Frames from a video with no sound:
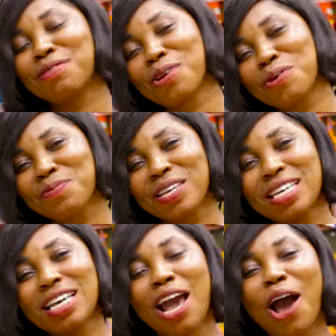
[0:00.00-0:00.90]
follow
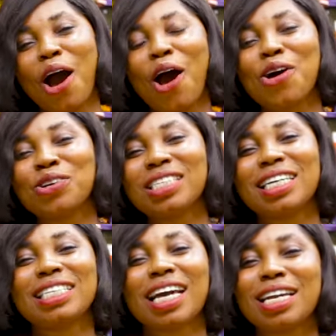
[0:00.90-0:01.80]
me all
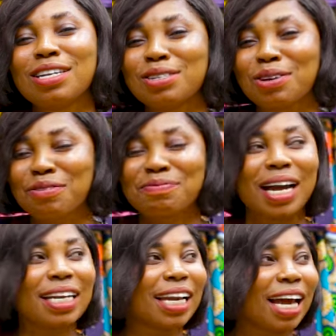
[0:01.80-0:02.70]
the days of
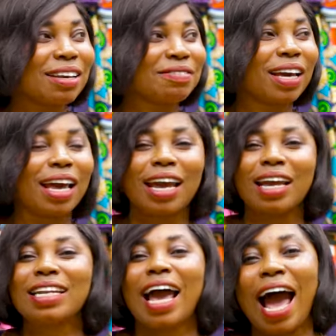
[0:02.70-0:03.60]
my life,
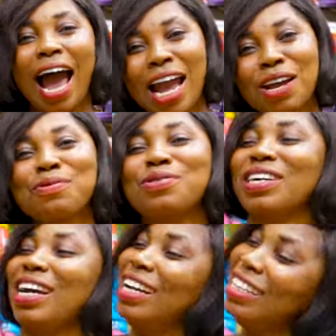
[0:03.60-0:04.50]
and I will